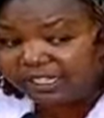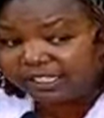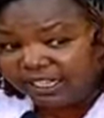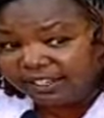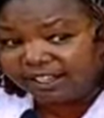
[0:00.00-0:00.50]

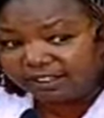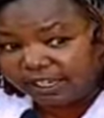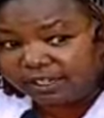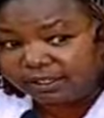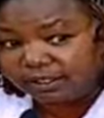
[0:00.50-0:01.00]
and seeing the
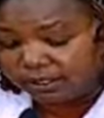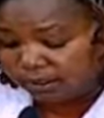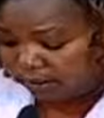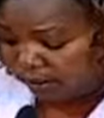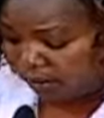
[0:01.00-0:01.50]

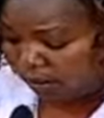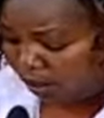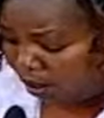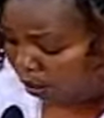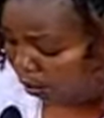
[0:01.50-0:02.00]
sense
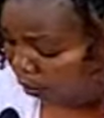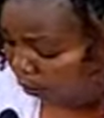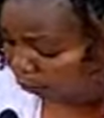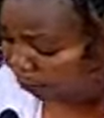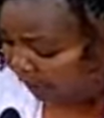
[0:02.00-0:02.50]

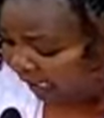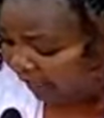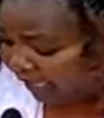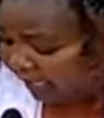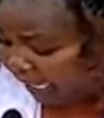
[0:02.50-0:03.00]
of
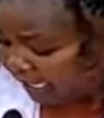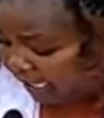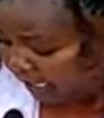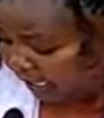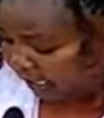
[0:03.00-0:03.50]
putting this
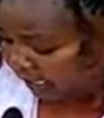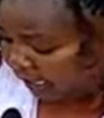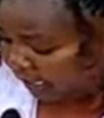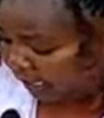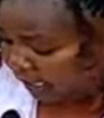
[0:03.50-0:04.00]
country
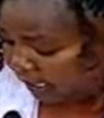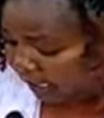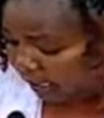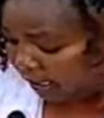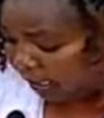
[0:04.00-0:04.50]

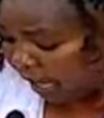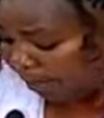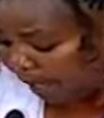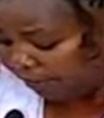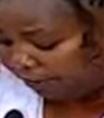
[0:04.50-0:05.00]

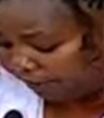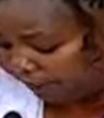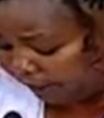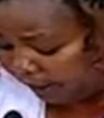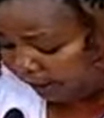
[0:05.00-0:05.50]
above
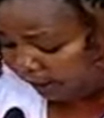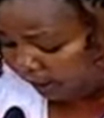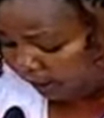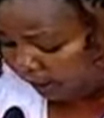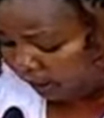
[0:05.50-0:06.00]
everything.
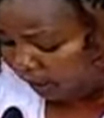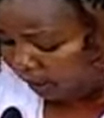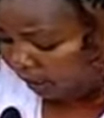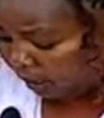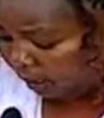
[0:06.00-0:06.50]

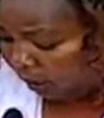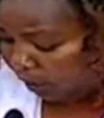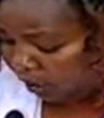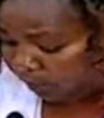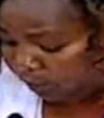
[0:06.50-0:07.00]

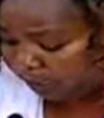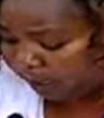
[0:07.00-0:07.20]
Honorable